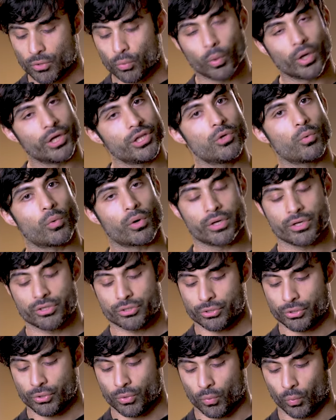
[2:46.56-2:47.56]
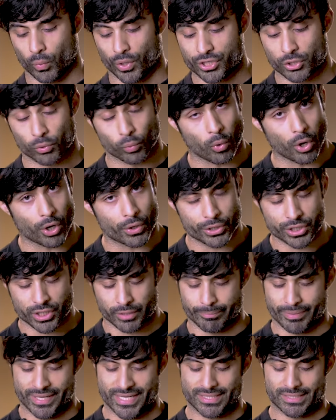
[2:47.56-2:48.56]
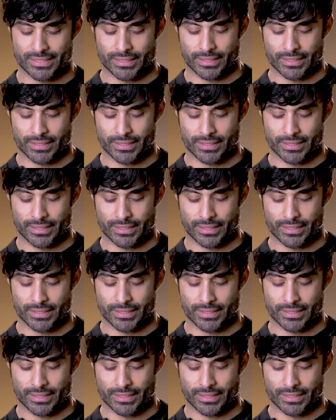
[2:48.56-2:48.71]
what you want to do when you're watering your peace